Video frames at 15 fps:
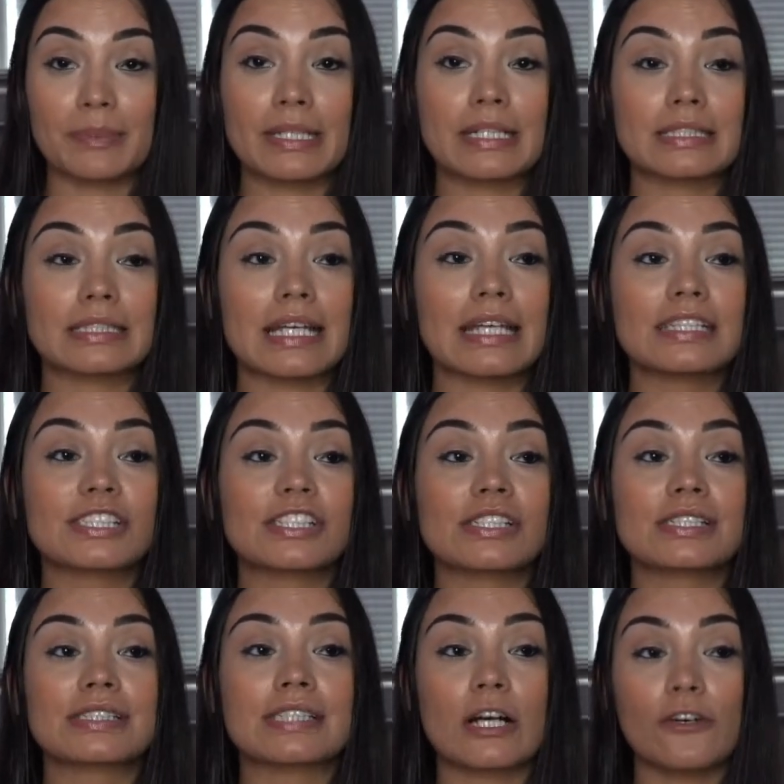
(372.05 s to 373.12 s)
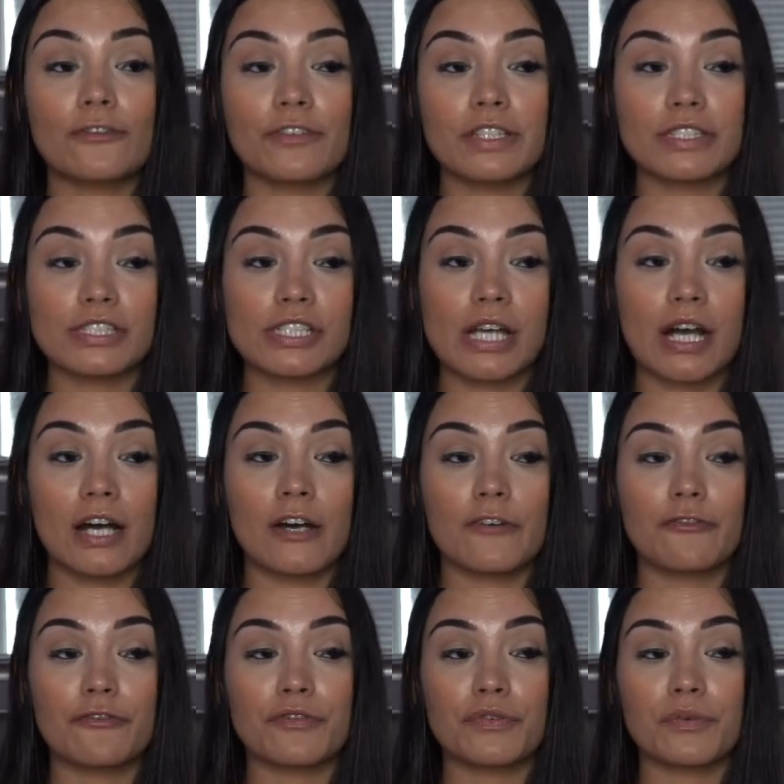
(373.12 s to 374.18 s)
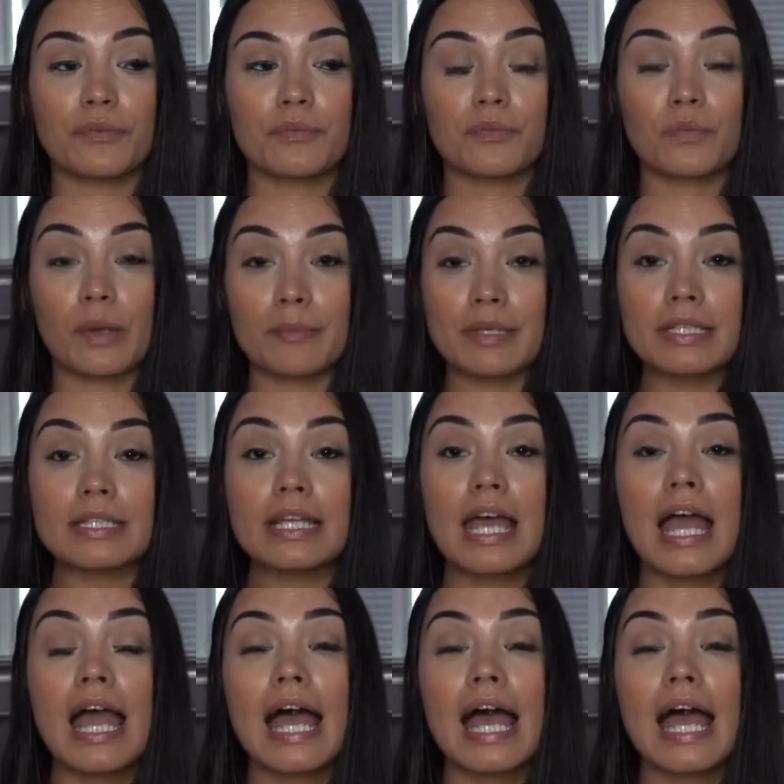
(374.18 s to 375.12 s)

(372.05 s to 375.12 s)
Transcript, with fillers: because it's just selfish of women,